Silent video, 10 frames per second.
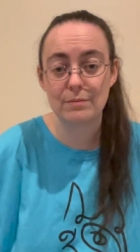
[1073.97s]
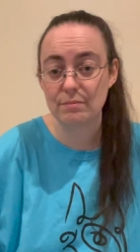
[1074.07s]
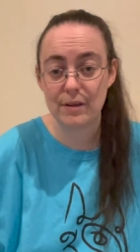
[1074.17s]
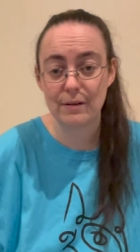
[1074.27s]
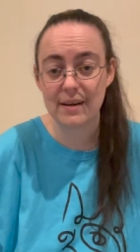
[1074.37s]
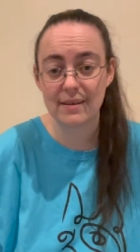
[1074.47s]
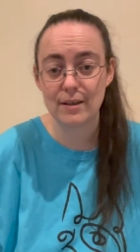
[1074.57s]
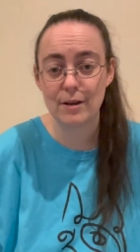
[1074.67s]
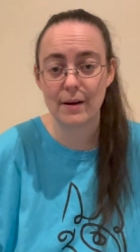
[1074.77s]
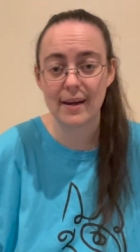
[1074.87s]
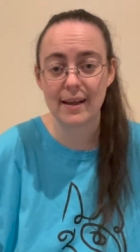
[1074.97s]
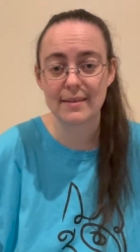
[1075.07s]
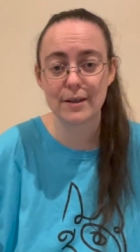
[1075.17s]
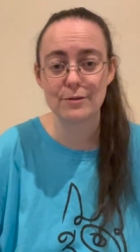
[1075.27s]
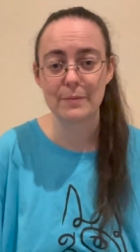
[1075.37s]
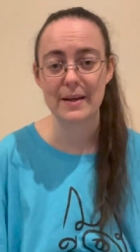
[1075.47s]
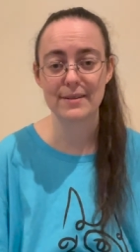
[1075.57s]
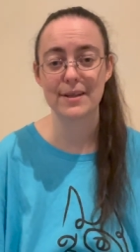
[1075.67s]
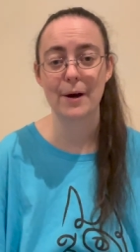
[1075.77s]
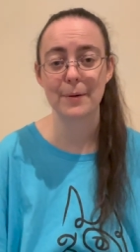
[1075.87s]
theoretically know how to get in touch with me.
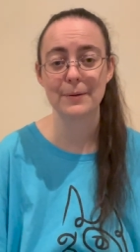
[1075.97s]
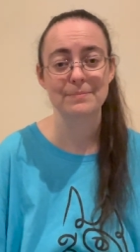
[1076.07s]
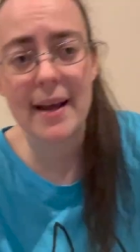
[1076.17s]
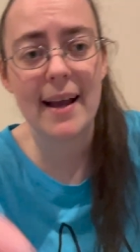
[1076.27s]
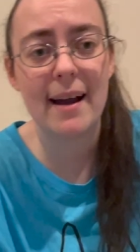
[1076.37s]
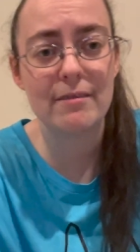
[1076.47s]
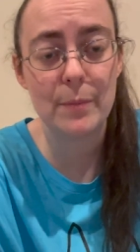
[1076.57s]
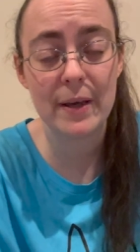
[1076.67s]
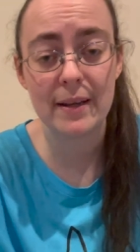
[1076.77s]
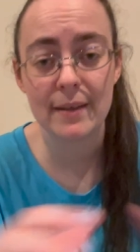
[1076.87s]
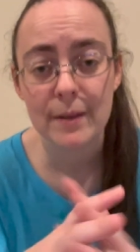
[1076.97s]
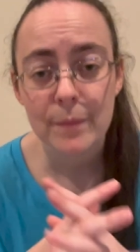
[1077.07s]
So have been,